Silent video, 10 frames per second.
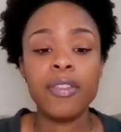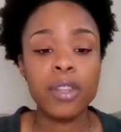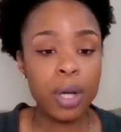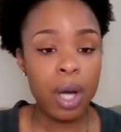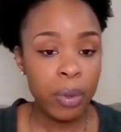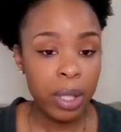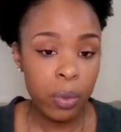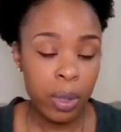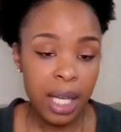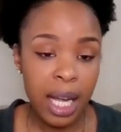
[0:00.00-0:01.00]
If you know
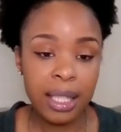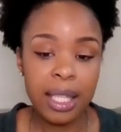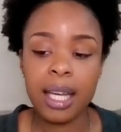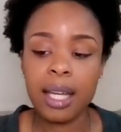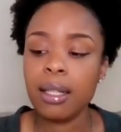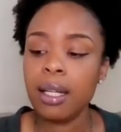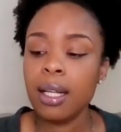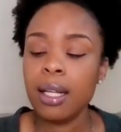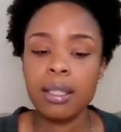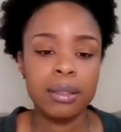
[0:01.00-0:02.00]
anyone like that,
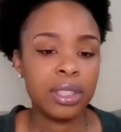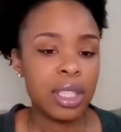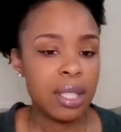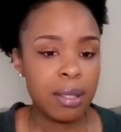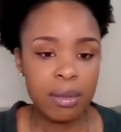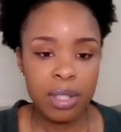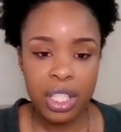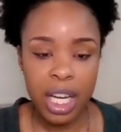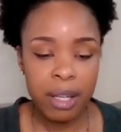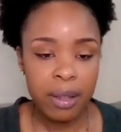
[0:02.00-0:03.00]
just
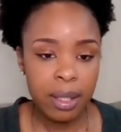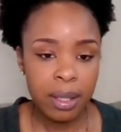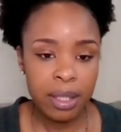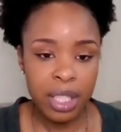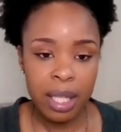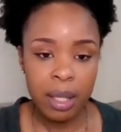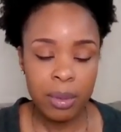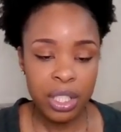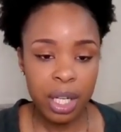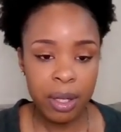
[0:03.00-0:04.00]
share
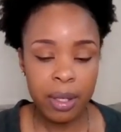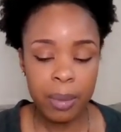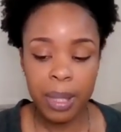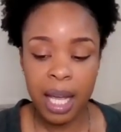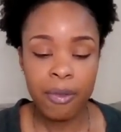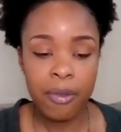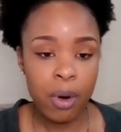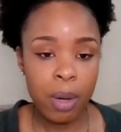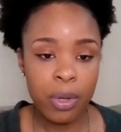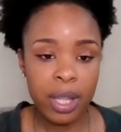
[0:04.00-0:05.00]
the
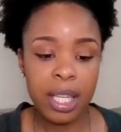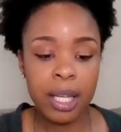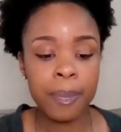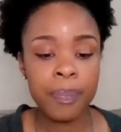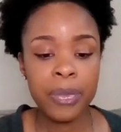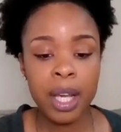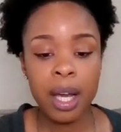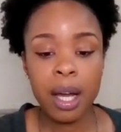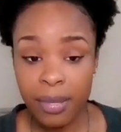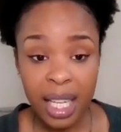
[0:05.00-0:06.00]
platform with them.
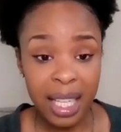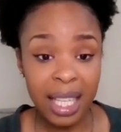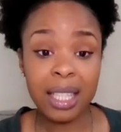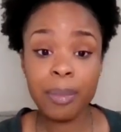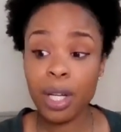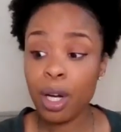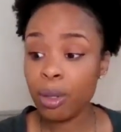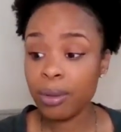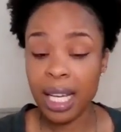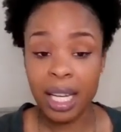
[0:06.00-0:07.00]
Let them
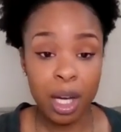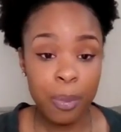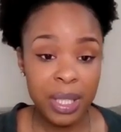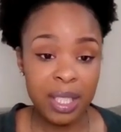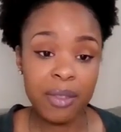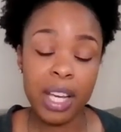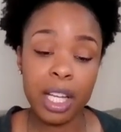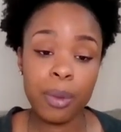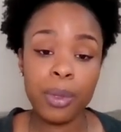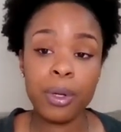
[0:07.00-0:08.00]
know that help is
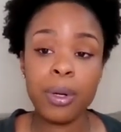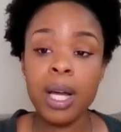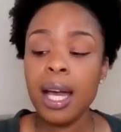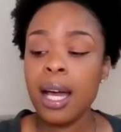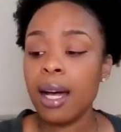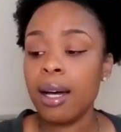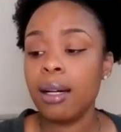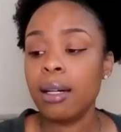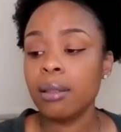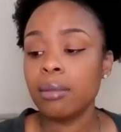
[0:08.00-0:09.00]
available.
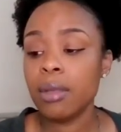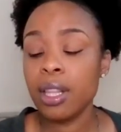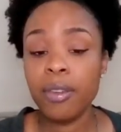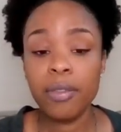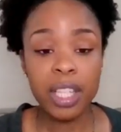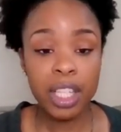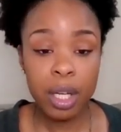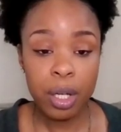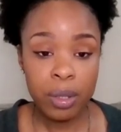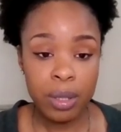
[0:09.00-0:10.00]
Uh, the
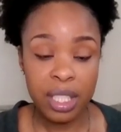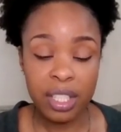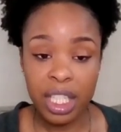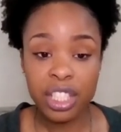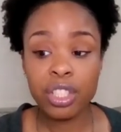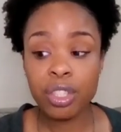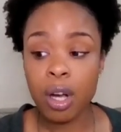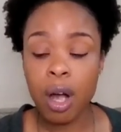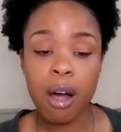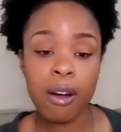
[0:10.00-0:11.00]
videos, the sessions
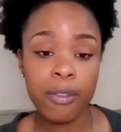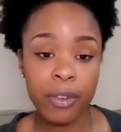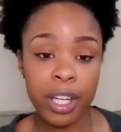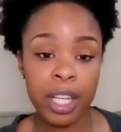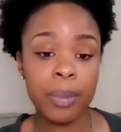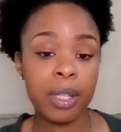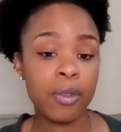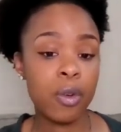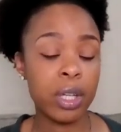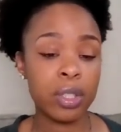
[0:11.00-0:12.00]
are all free, but
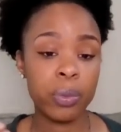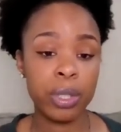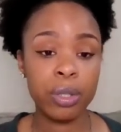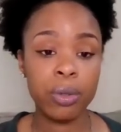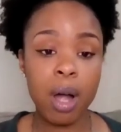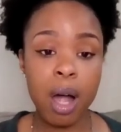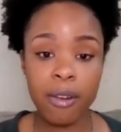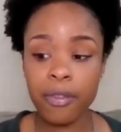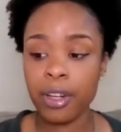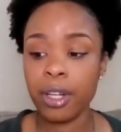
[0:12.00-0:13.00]
of course, we do
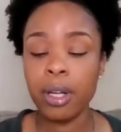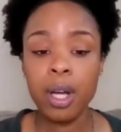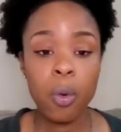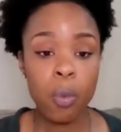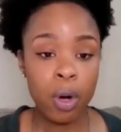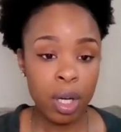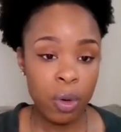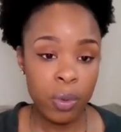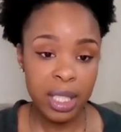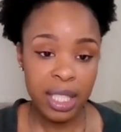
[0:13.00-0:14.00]
offer
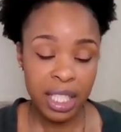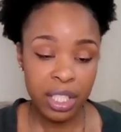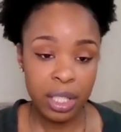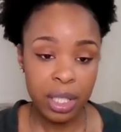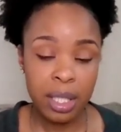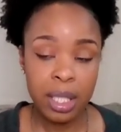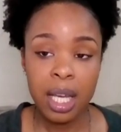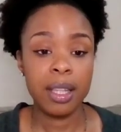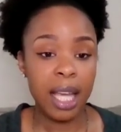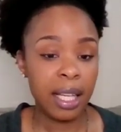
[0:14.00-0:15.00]
one-on-one sessions.
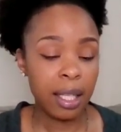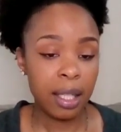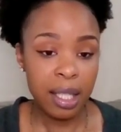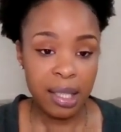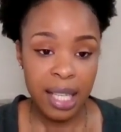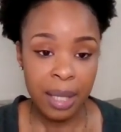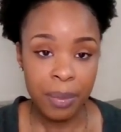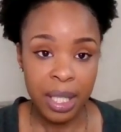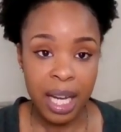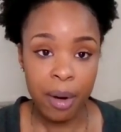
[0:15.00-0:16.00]
They can contact
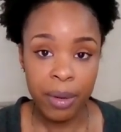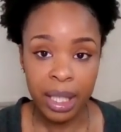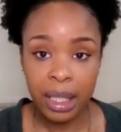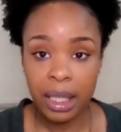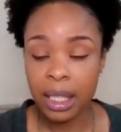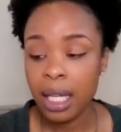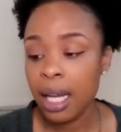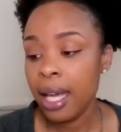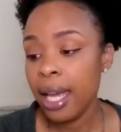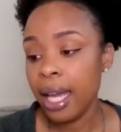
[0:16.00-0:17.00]
me directly,
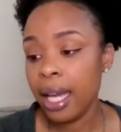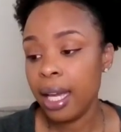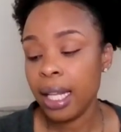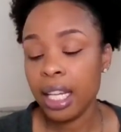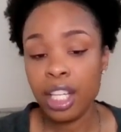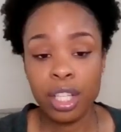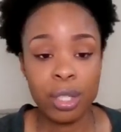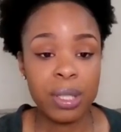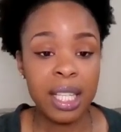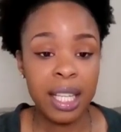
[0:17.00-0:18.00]
and they can
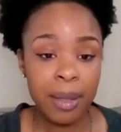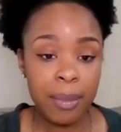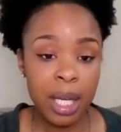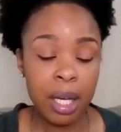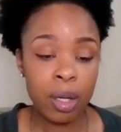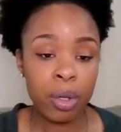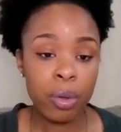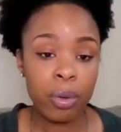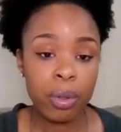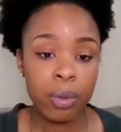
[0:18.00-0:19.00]
use the
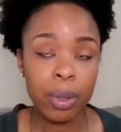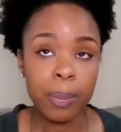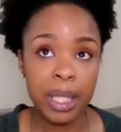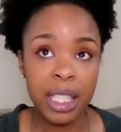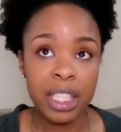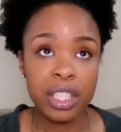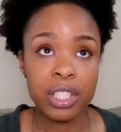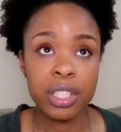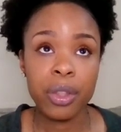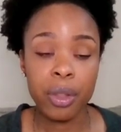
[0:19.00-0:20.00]
email
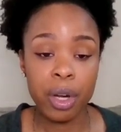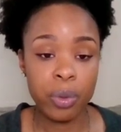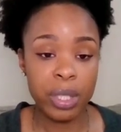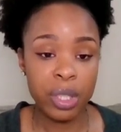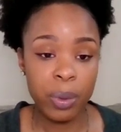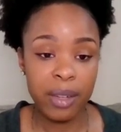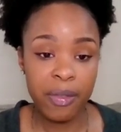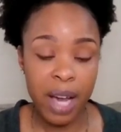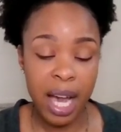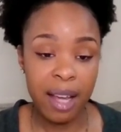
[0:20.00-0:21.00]

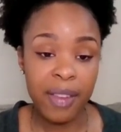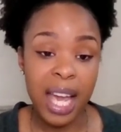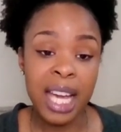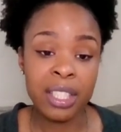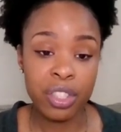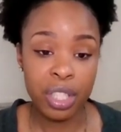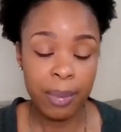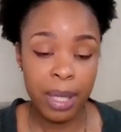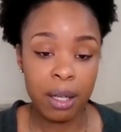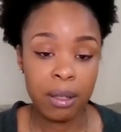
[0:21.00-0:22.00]

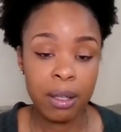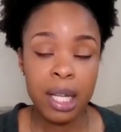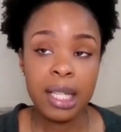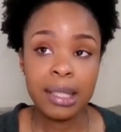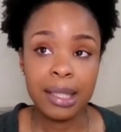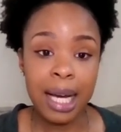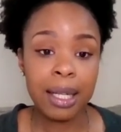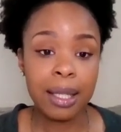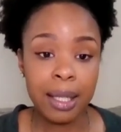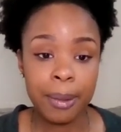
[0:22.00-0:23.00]

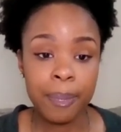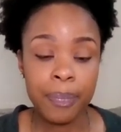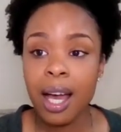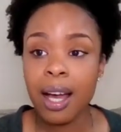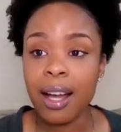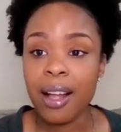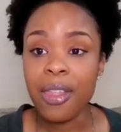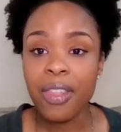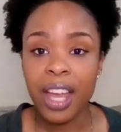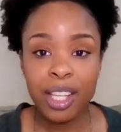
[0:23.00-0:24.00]
replenish3125@gmail.com.
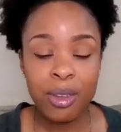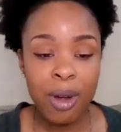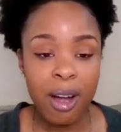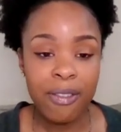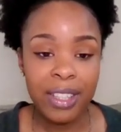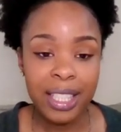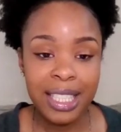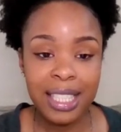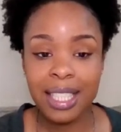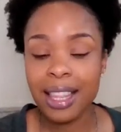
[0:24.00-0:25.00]
Thank you all for
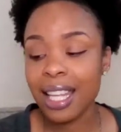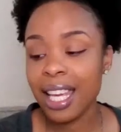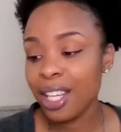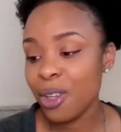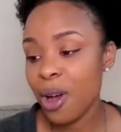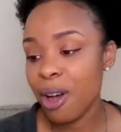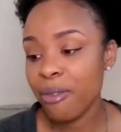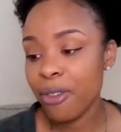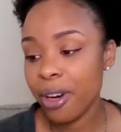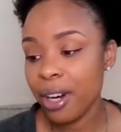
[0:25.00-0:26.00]
listening. Thank you all
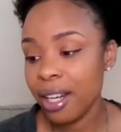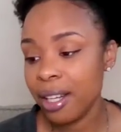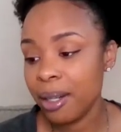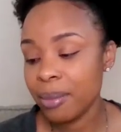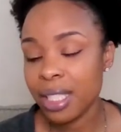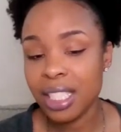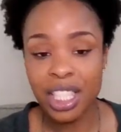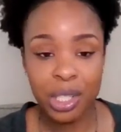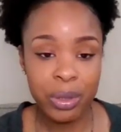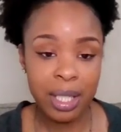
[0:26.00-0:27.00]
for
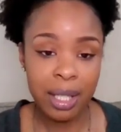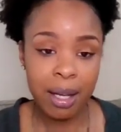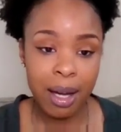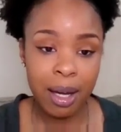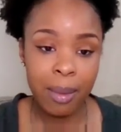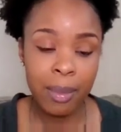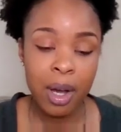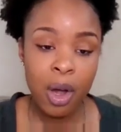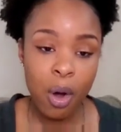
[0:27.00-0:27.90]
continuing to come